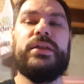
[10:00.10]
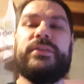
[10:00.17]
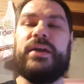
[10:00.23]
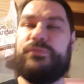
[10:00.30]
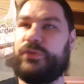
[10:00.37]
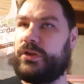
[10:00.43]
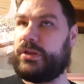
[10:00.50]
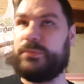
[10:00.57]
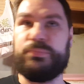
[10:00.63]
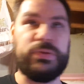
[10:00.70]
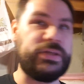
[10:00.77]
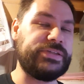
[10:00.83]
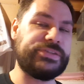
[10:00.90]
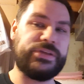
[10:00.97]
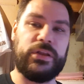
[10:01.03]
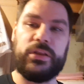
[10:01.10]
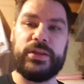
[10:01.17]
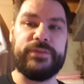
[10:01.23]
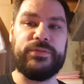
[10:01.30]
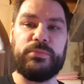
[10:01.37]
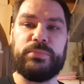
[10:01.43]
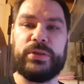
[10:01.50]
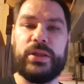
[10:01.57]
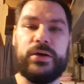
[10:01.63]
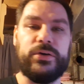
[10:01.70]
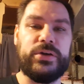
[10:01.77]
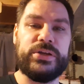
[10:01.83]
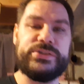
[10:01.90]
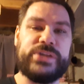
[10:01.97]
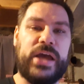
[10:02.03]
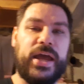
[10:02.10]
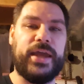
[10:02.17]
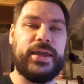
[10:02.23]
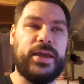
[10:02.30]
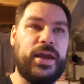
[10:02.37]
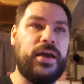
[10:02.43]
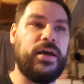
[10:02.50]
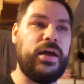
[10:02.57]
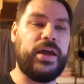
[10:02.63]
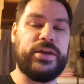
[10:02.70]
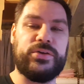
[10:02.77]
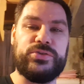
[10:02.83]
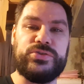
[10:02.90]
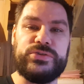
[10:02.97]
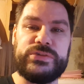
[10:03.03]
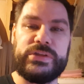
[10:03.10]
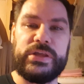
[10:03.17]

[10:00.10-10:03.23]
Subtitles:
definitely please leave them below, because I could use